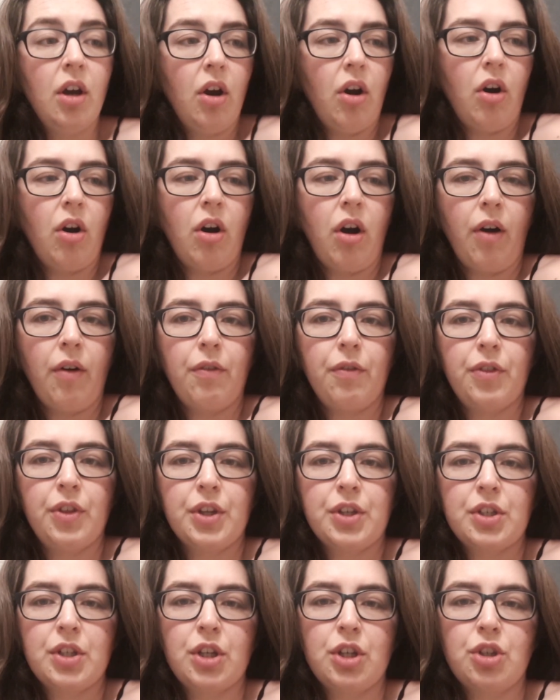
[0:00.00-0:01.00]
of the
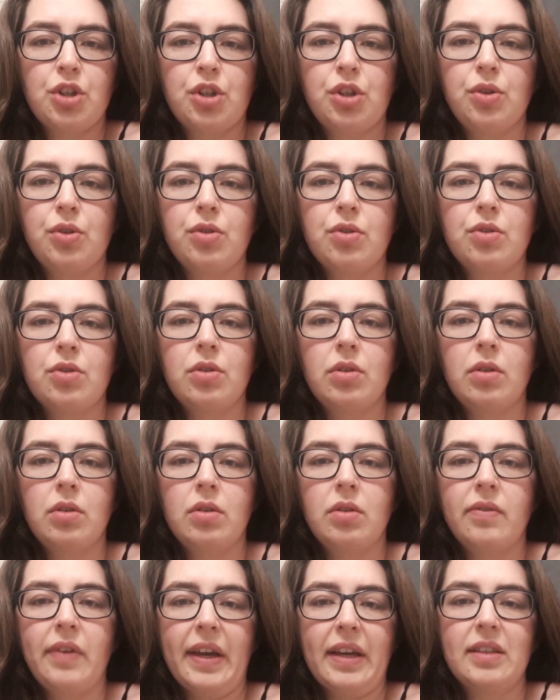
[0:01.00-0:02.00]
tissue to the
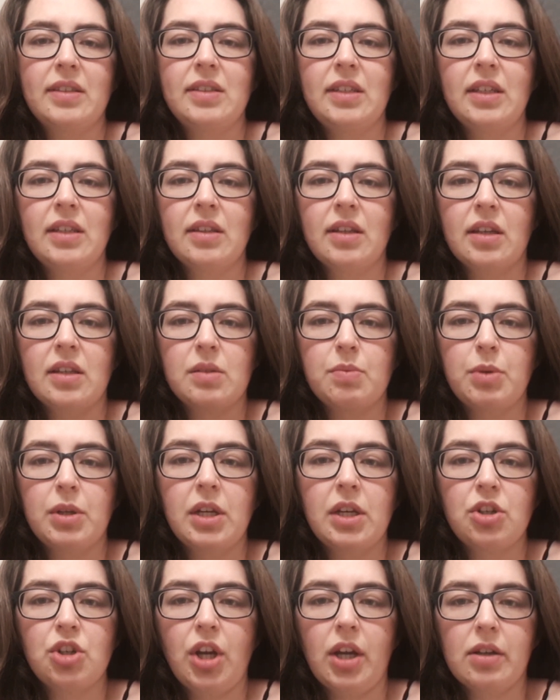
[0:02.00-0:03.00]
vaccine that's been
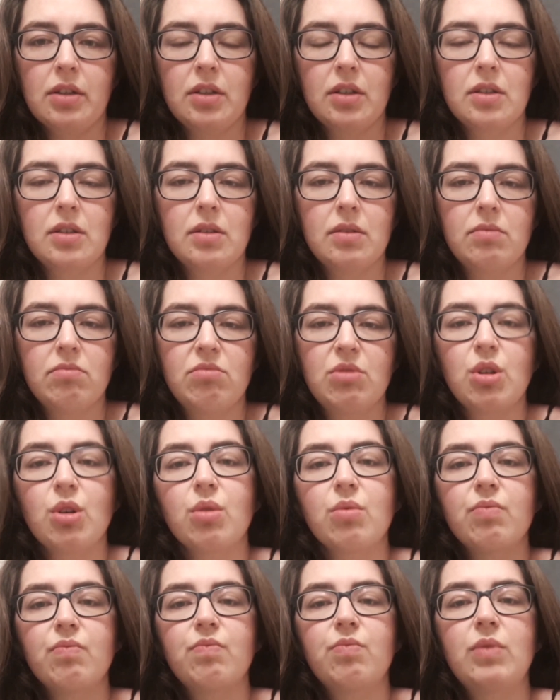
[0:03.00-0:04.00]
injected. So
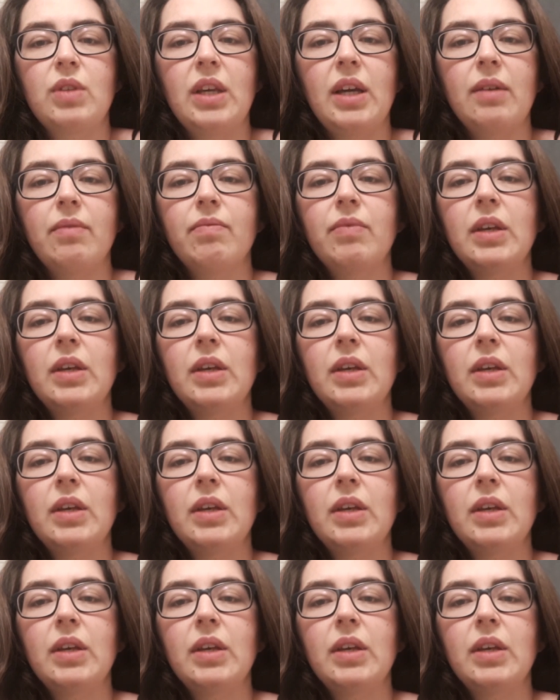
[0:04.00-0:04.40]
yeah,